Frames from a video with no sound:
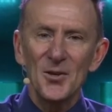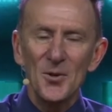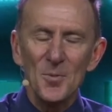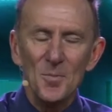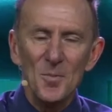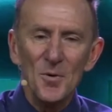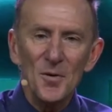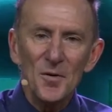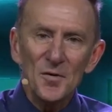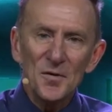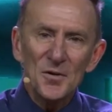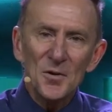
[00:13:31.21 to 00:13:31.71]
To
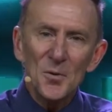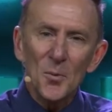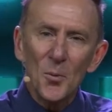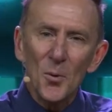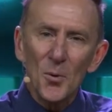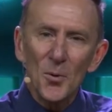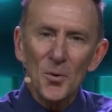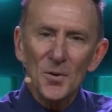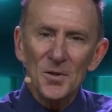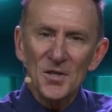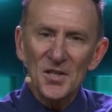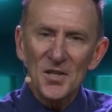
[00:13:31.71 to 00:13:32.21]
move
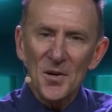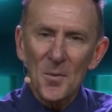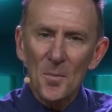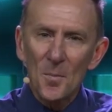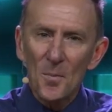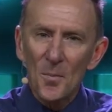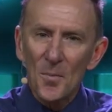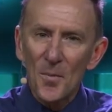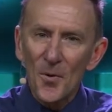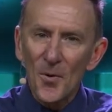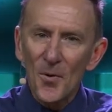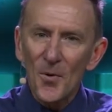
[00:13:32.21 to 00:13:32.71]
towards a
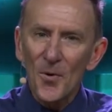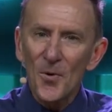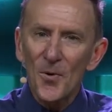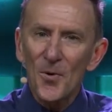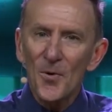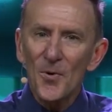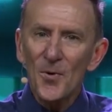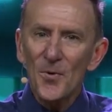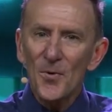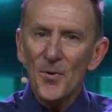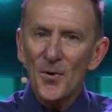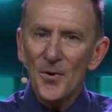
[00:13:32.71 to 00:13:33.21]

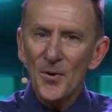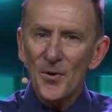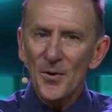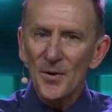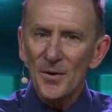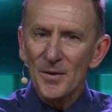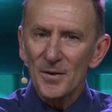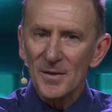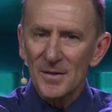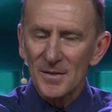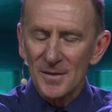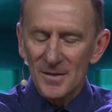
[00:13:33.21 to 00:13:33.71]
more
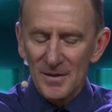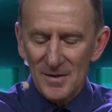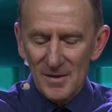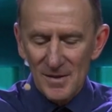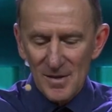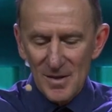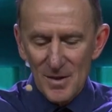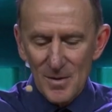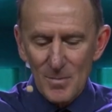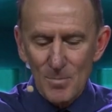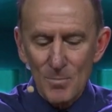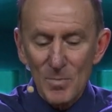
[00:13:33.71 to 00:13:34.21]

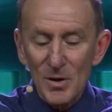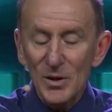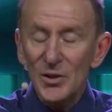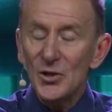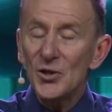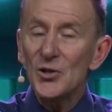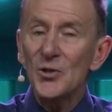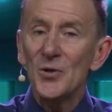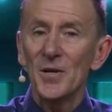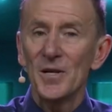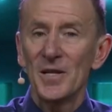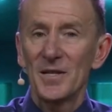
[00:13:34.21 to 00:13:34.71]

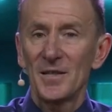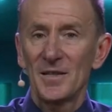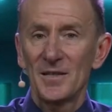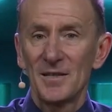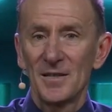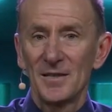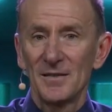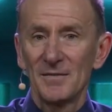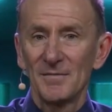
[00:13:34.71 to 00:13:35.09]
mature,